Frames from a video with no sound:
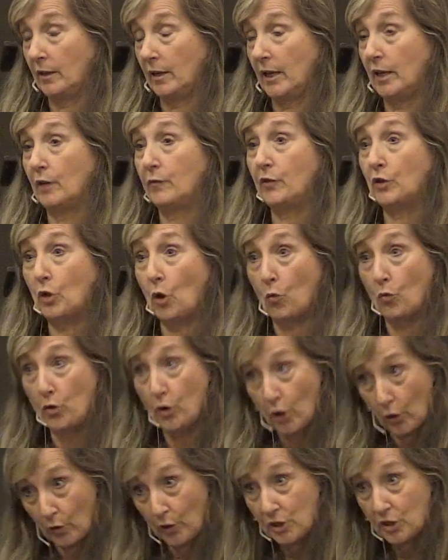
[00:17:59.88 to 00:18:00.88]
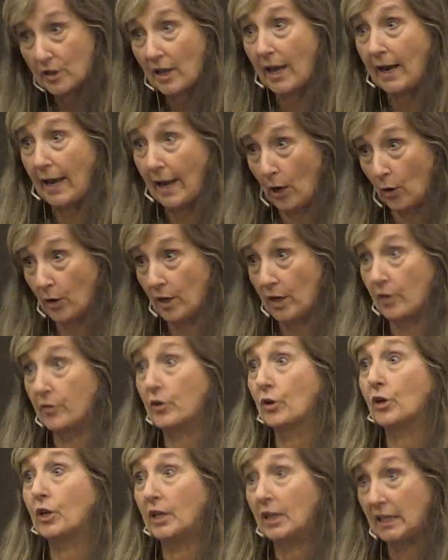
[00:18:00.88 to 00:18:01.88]
and if you don't nourish that area,
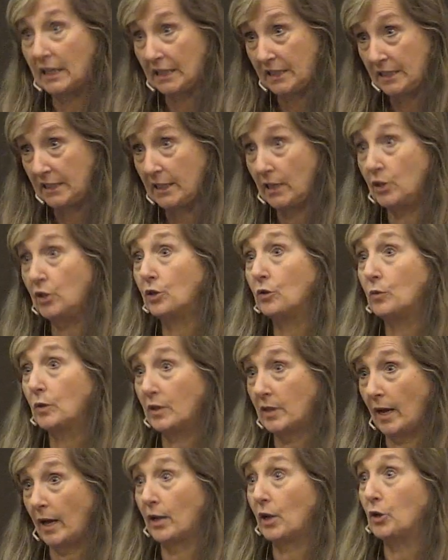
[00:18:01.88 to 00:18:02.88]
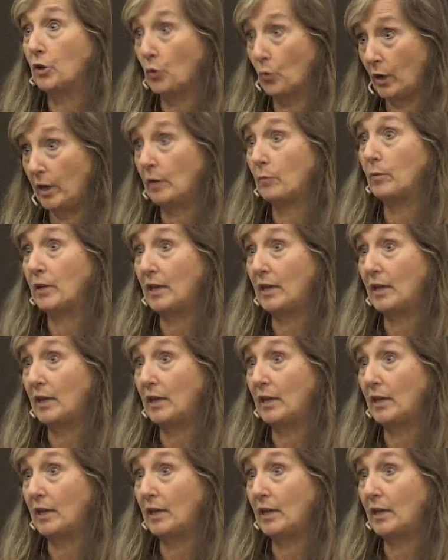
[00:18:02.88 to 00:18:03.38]
they're going to continue with that annoying